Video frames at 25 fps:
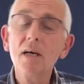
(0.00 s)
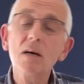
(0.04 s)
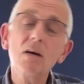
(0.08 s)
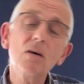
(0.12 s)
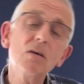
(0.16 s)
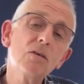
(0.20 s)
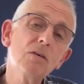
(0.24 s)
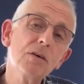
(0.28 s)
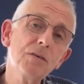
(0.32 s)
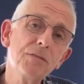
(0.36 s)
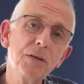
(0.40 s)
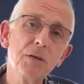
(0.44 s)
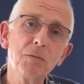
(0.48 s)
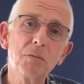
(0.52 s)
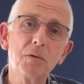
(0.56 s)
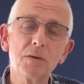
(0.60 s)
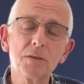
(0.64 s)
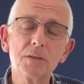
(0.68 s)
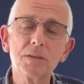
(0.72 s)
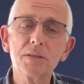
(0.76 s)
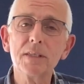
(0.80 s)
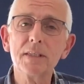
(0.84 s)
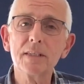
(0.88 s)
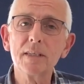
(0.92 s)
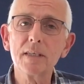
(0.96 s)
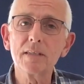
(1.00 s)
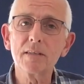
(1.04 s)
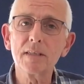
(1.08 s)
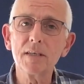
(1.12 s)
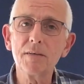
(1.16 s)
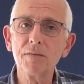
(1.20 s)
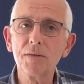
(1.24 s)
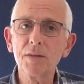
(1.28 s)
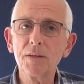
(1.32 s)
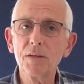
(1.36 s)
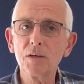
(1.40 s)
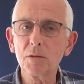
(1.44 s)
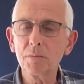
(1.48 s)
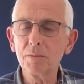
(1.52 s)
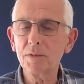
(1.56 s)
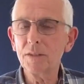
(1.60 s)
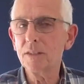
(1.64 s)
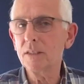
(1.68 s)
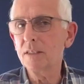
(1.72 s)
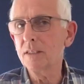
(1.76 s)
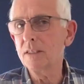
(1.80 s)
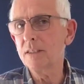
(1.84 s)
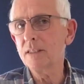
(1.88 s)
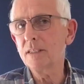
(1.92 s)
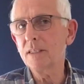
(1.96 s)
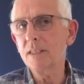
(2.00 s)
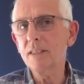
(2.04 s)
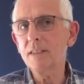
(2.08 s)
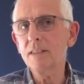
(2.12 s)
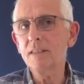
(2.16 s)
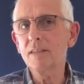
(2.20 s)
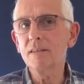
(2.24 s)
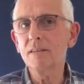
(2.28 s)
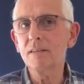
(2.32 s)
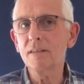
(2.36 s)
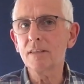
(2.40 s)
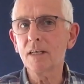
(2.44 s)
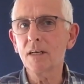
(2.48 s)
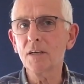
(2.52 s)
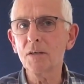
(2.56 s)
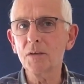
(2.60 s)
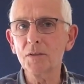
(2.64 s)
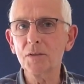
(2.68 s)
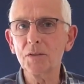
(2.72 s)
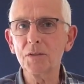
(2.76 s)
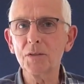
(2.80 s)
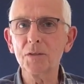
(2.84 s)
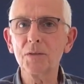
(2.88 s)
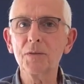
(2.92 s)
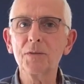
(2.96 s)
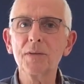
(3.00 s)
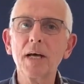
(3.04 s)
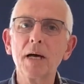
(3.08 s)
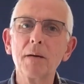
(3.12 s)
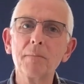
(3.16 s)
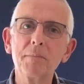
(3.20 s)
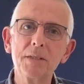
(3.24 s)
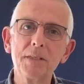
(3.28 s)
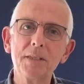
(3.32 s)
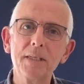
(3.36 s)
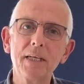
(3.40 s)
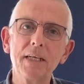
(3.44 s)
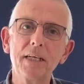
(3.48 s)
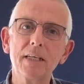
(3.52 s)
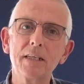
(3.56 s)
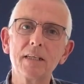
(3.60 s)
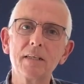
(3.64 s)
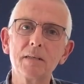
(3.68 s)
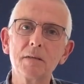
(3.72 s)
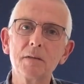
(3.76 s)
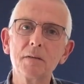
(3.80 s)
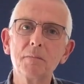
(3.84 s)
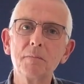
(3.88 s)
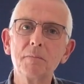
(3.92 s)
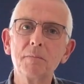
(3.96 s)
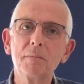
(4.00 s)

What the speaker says: or if you want, it does give you the opportunity to go to that particular